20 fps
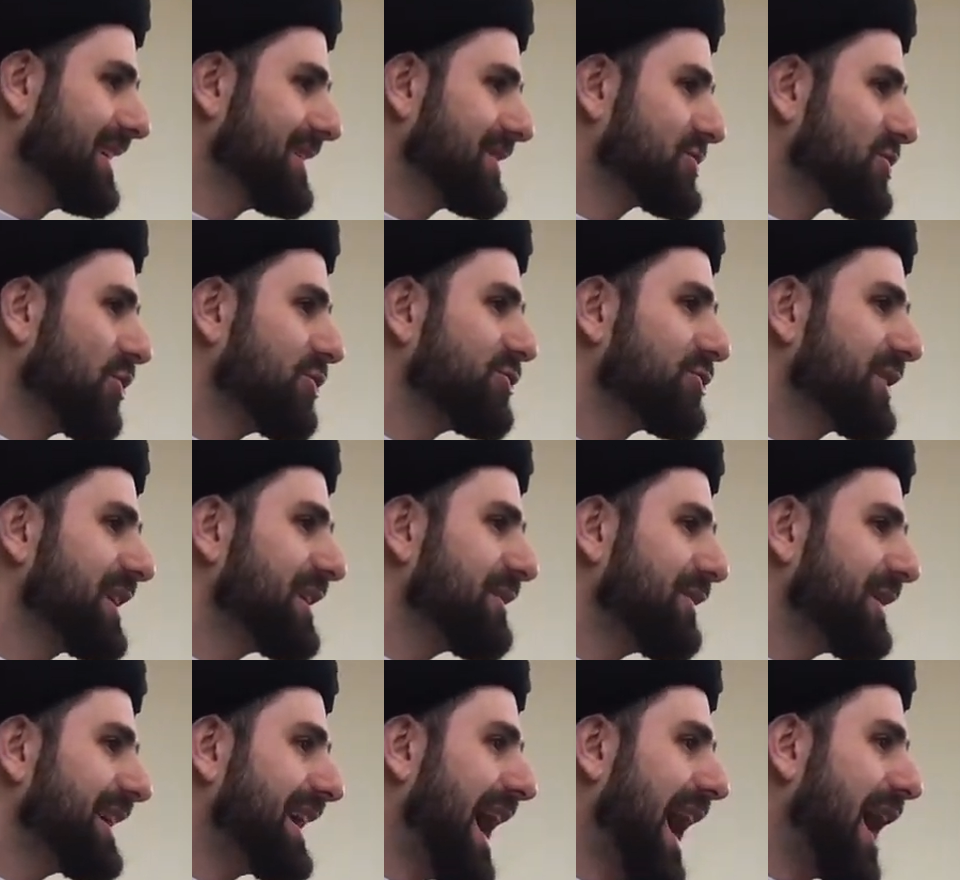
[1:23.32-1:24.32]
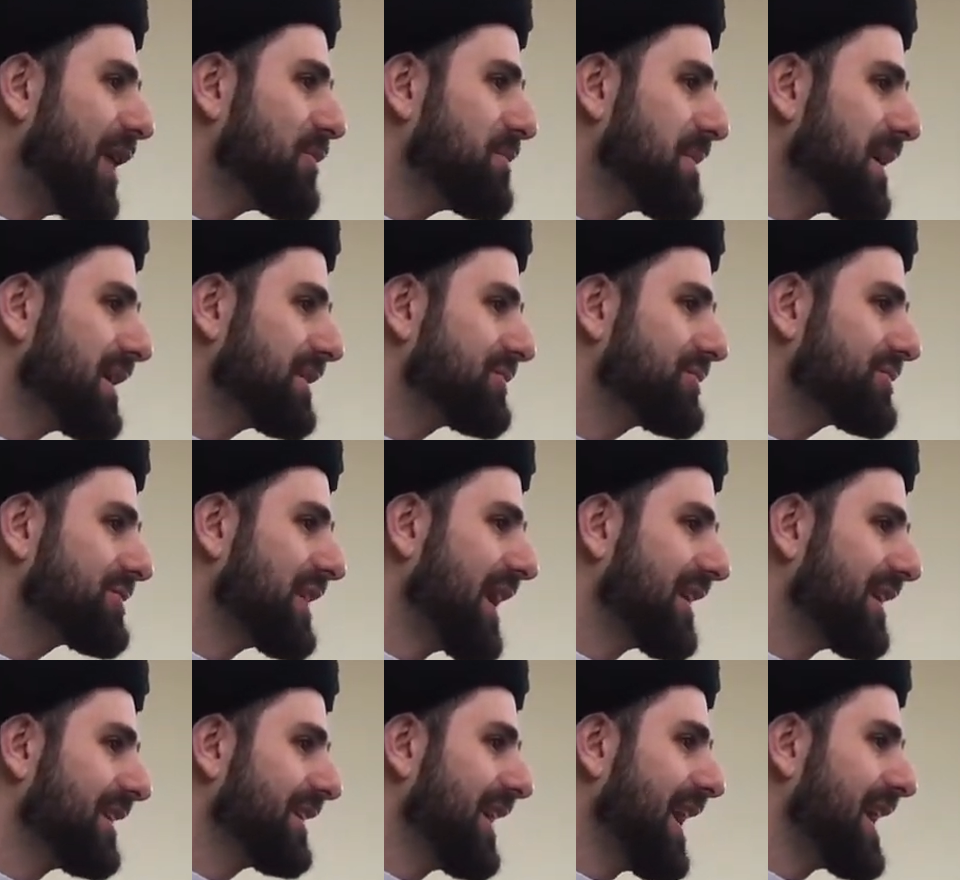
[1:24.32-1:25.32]
So you're giving how much
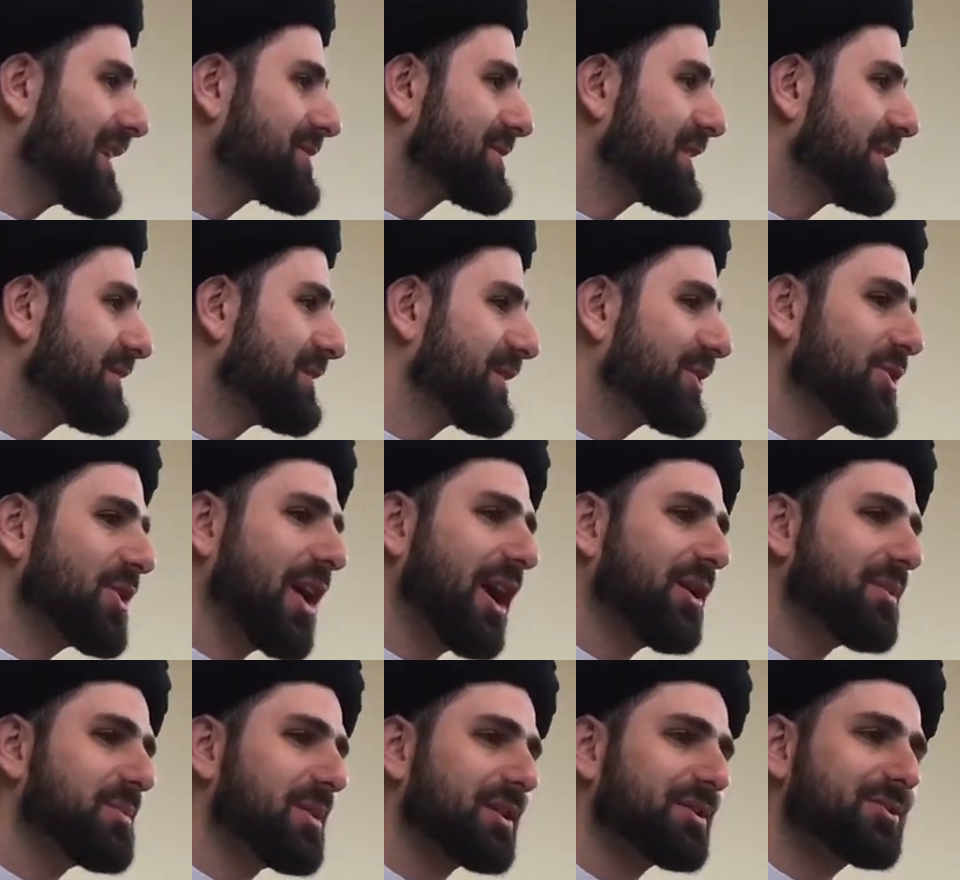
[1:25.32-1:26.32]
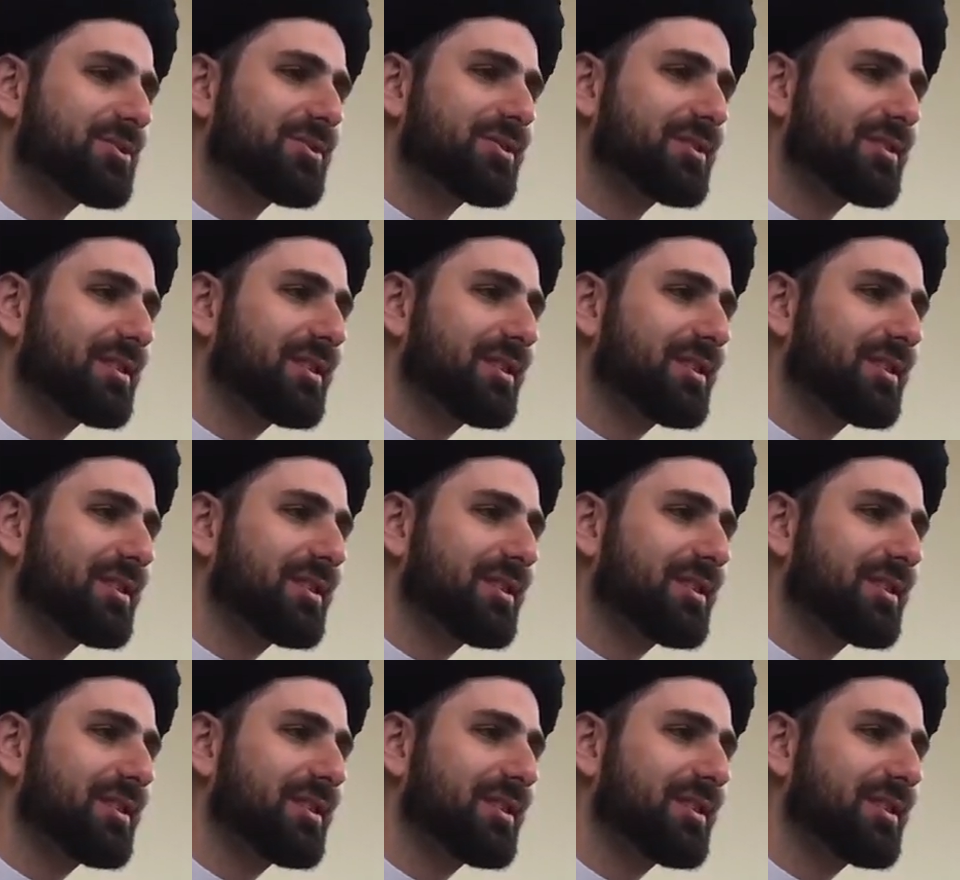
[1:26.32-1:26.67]
and Allah is giving you how much?